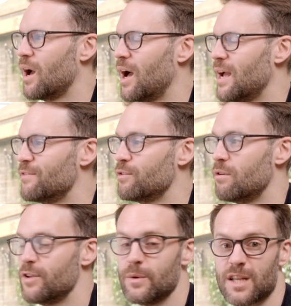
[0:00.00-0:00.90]
uh, if the
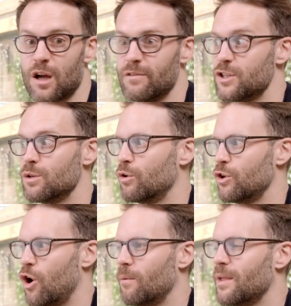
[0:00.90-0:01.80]
review is overdue or
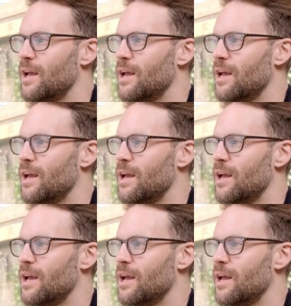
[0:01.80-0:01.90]
not.